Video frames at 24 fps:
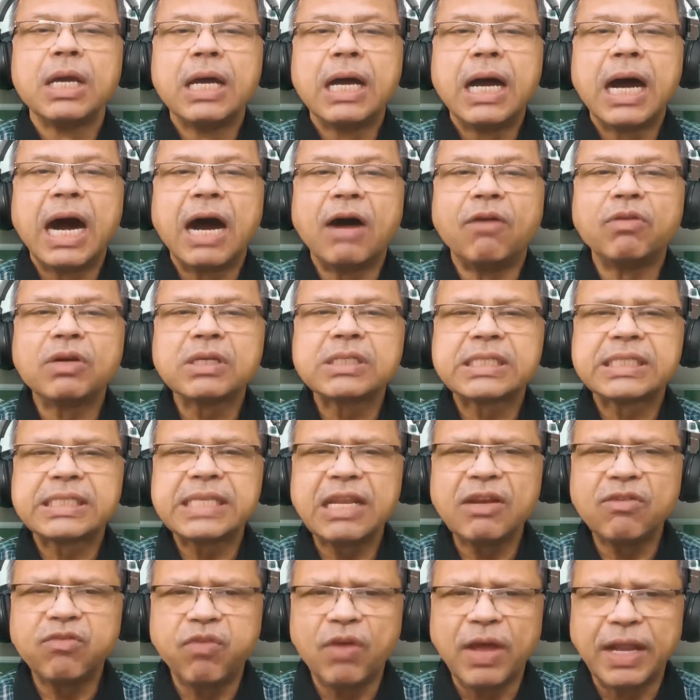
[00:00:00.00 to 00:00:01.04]
Our
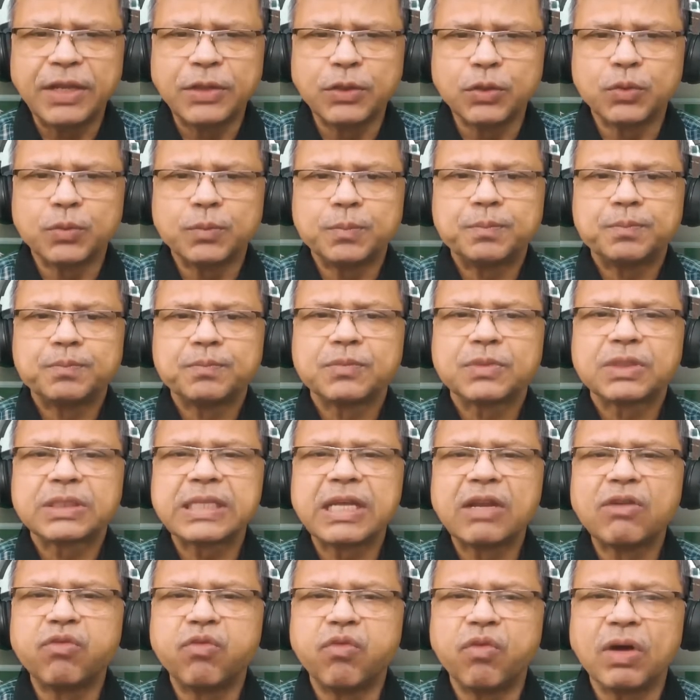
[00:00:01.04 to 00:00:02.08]
self-value,
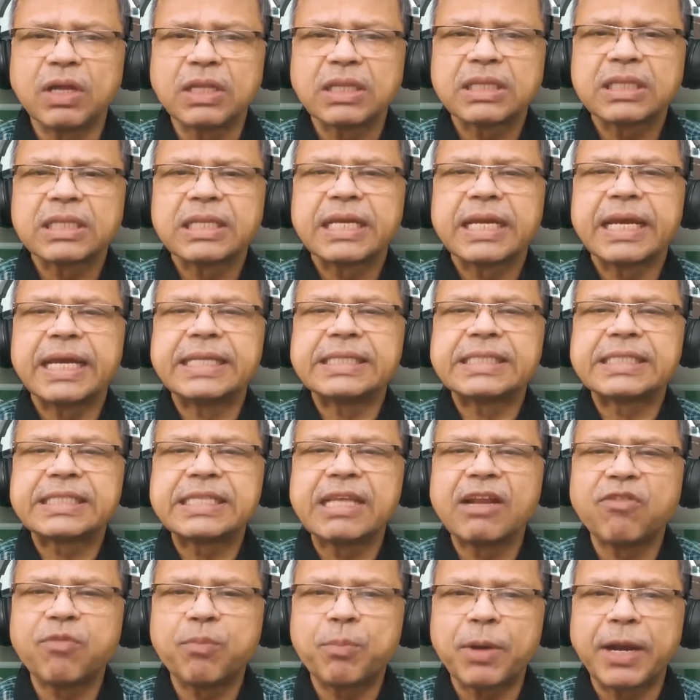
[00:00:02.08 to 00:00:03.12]
self-worth and
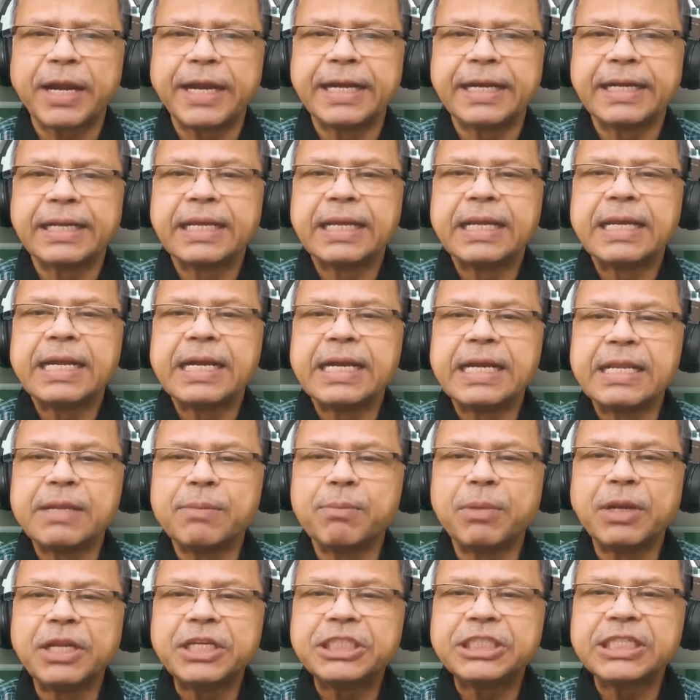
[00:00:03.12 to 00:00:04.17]
self-pride
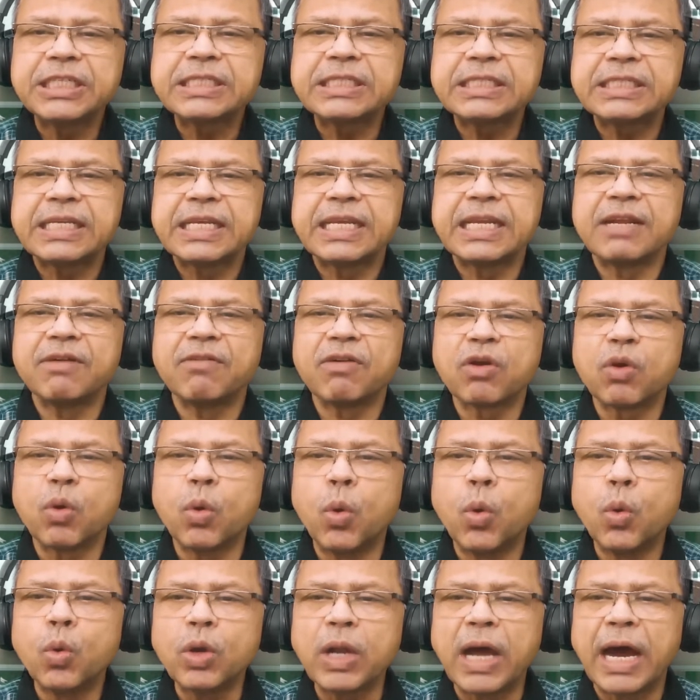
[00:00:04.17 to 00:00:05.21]
diminishes in our
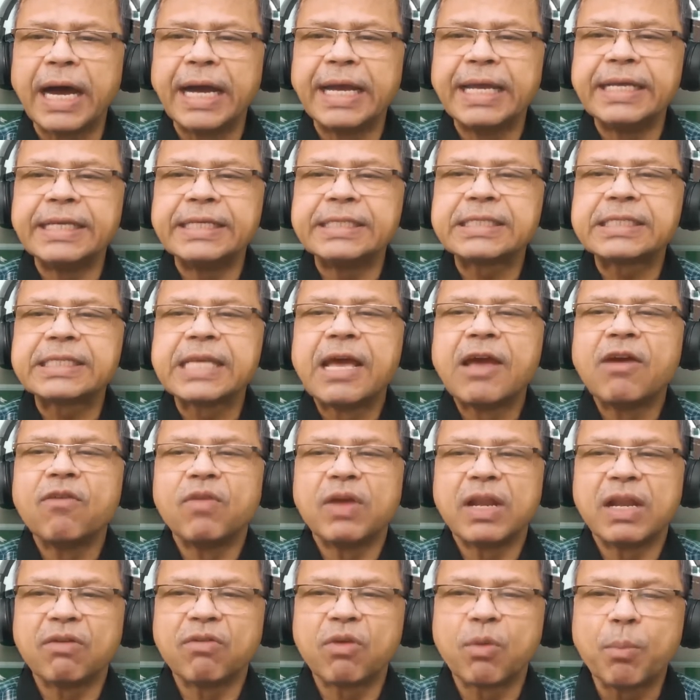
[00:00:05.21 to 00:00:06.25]
own eyes
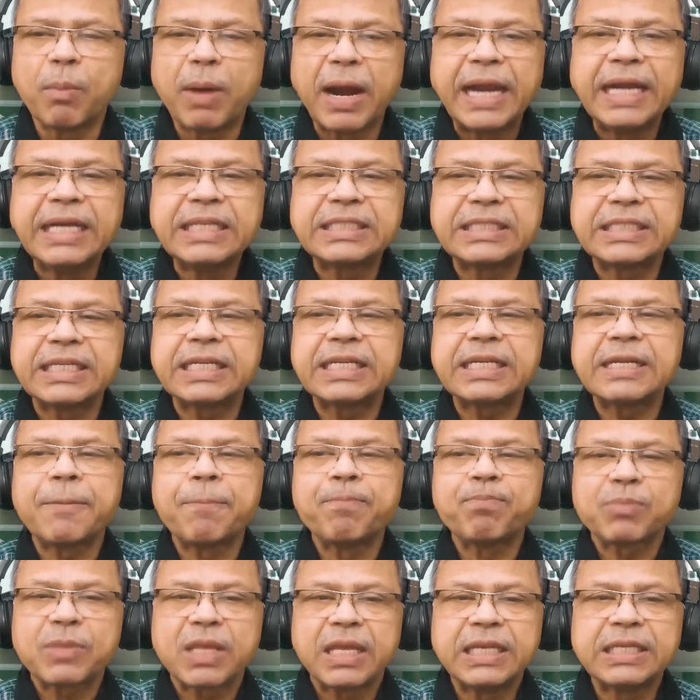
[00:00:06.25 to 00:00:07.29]
when our mindset
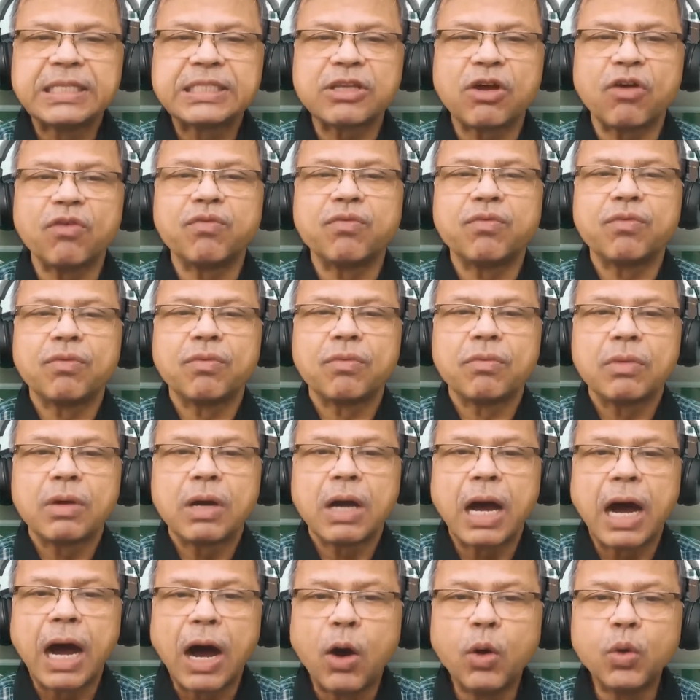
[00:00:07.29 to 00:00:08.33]
is of
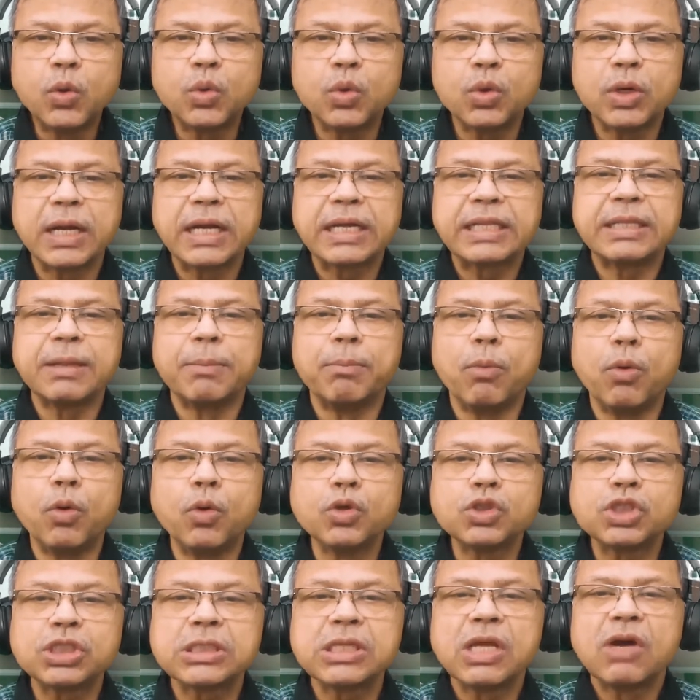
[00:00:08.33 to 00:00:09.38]
how to get the
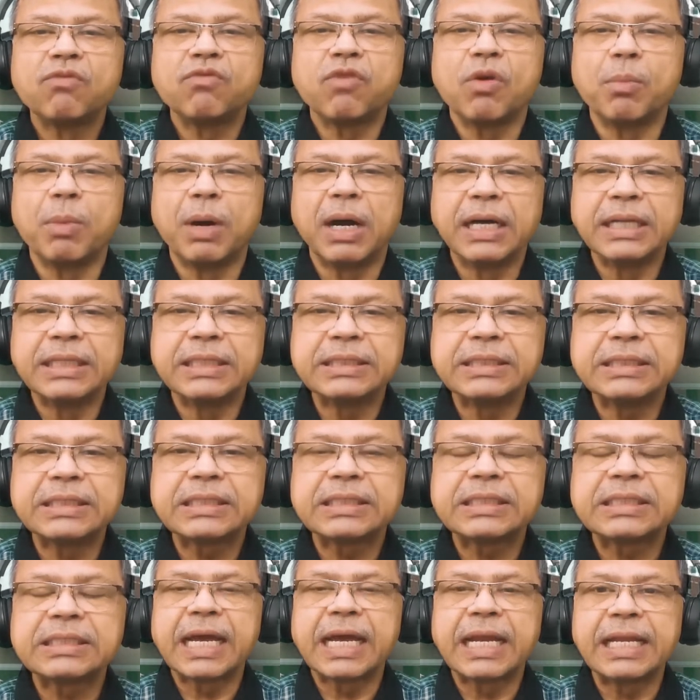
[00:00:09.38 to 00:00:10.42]
most from
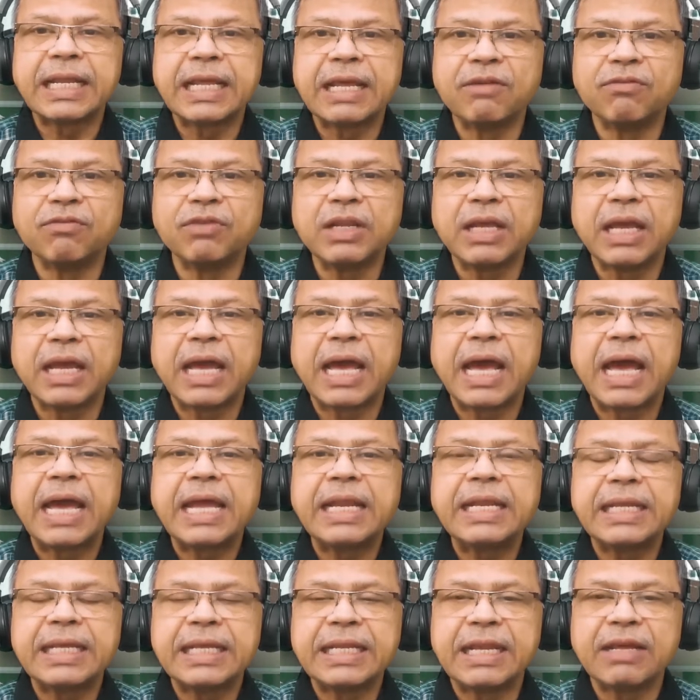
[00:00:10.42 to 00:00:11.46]
others
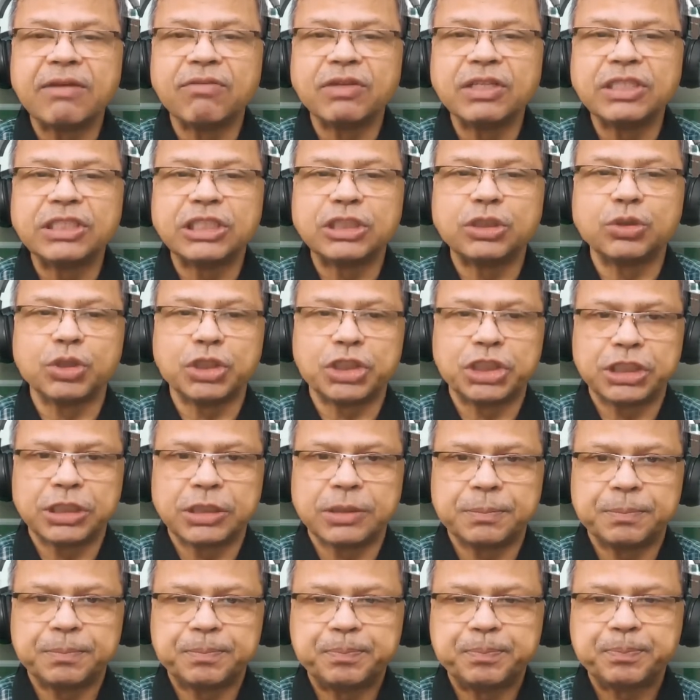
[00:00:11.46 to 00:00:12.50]
in every
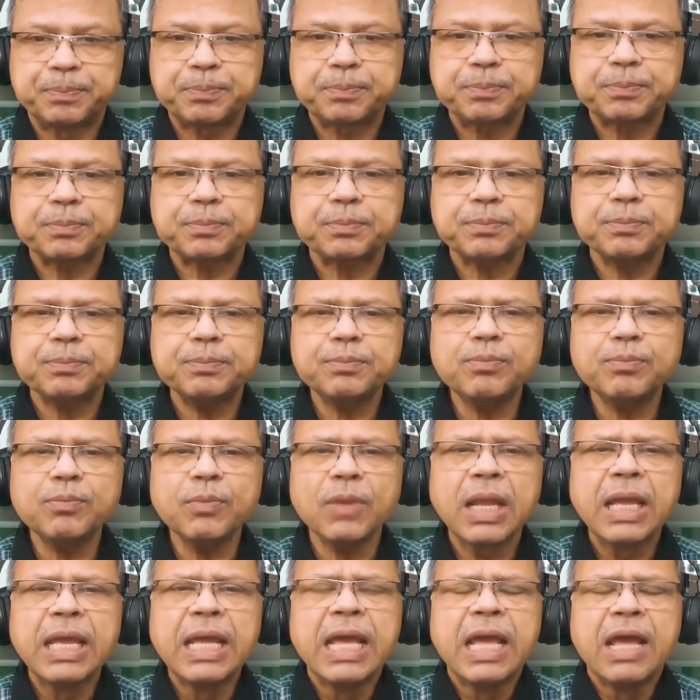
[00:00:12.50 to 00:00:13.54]
situation.
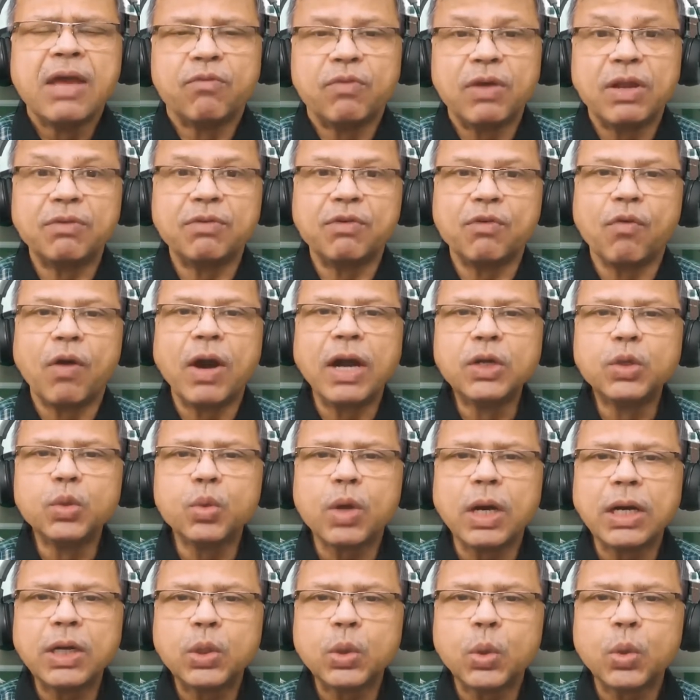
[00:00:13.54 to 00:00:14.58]
When we want to
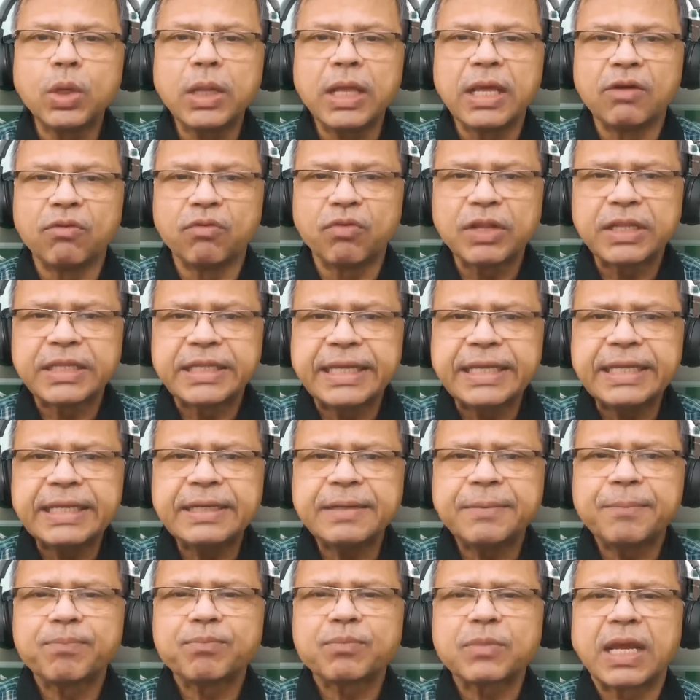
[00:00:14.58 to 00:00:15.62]
control
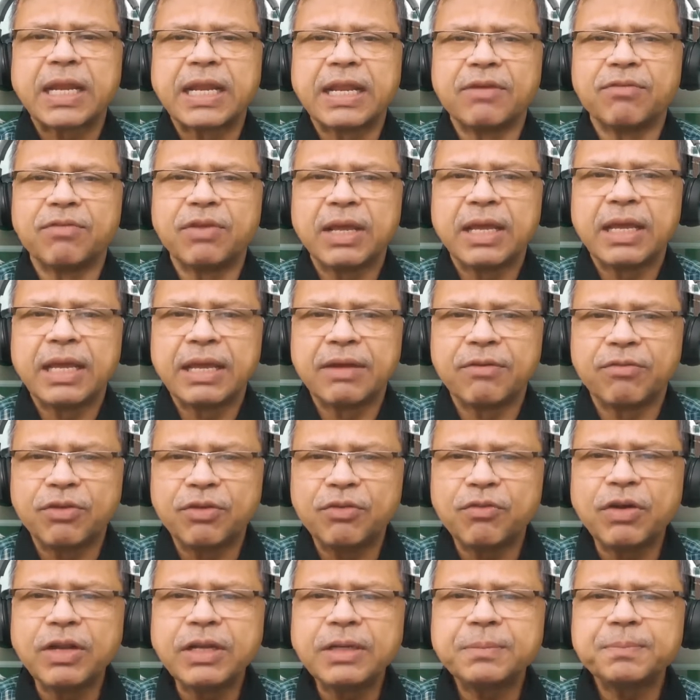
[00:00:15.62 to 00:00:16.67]
everything and
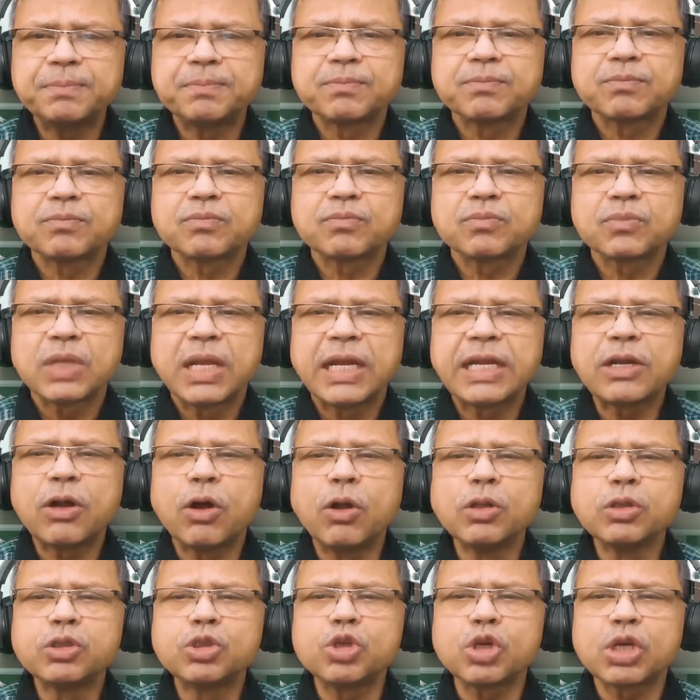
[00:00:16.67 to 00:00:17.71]
everyone, it
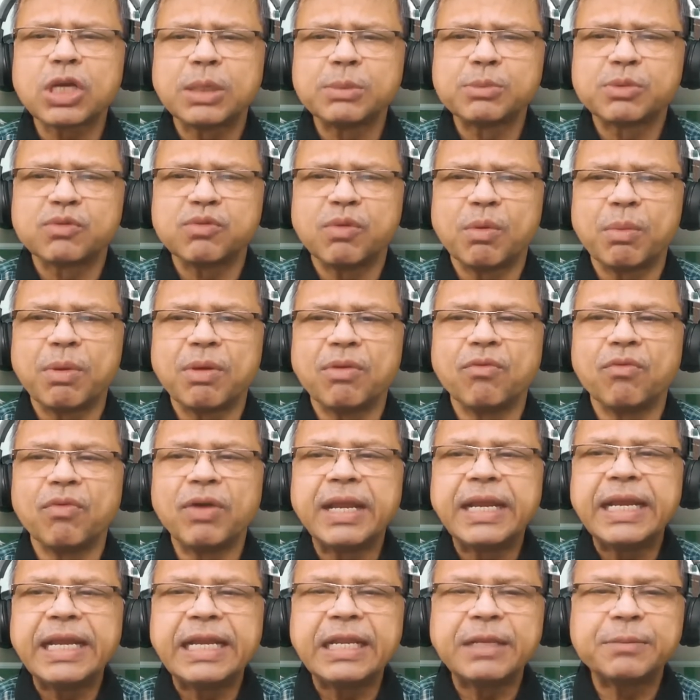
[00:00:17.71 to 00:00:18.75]
also comes from a
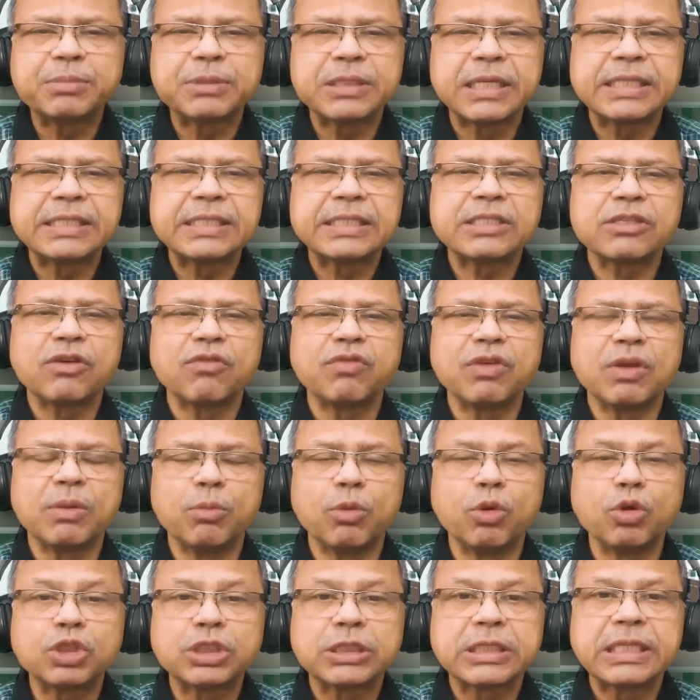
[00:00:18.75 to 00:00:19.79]
very deep sense of
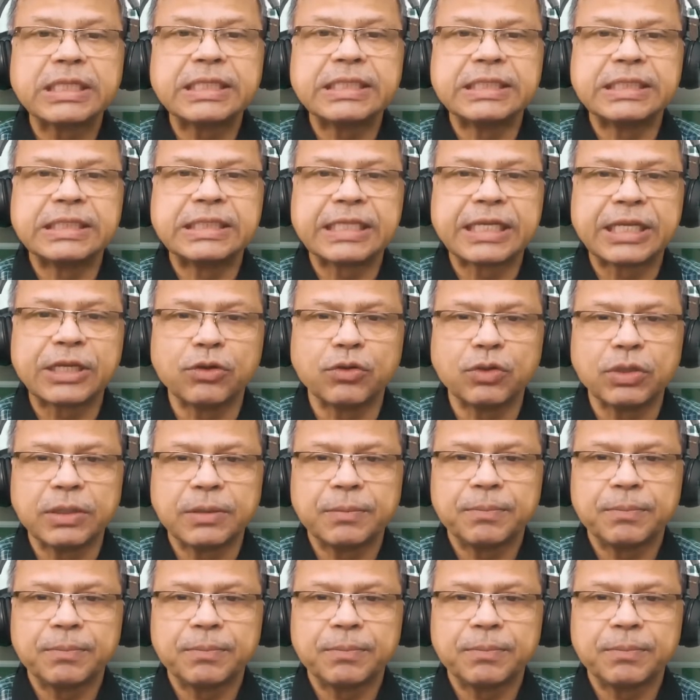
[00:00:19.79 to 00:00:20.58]
emotional insecurity.